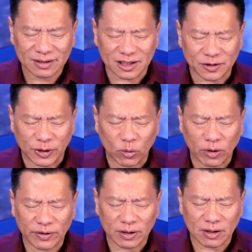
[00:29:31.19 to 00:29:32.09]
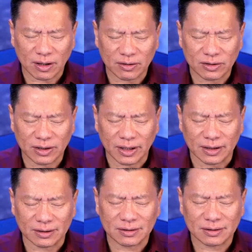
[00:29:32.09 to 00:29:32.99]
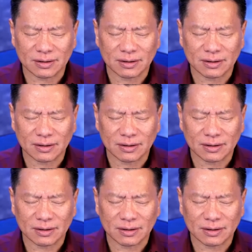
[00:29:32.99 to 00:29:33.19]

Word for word: Just be aware of your crown in your hands.